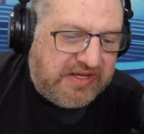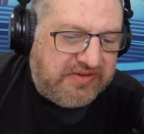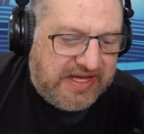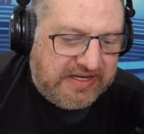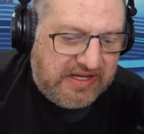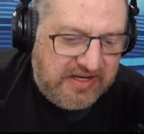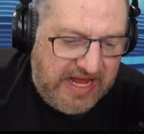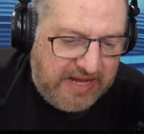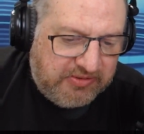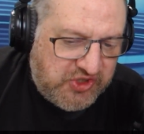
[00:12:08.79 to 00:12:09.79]
that
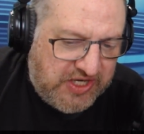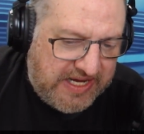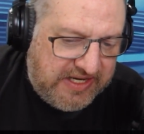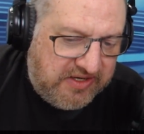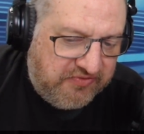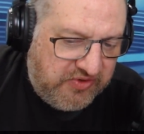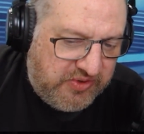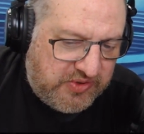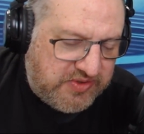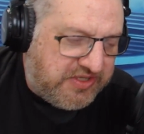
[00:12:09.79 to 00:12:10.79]
enable China to
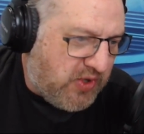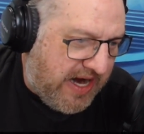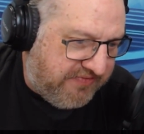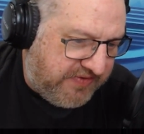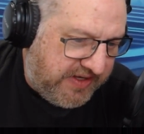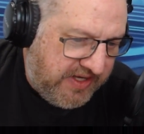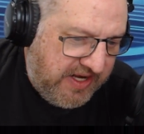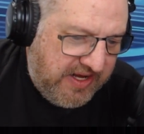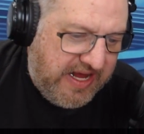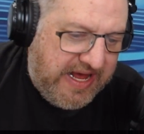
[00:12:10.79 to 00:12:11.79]
view the traffic.
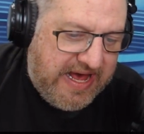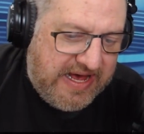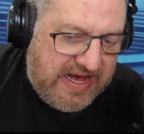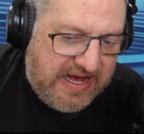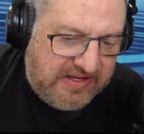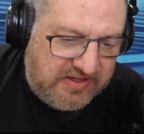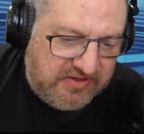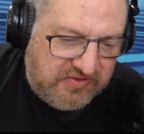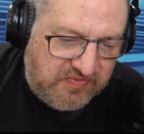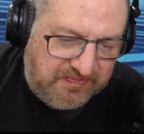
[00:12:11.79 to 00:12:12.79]
And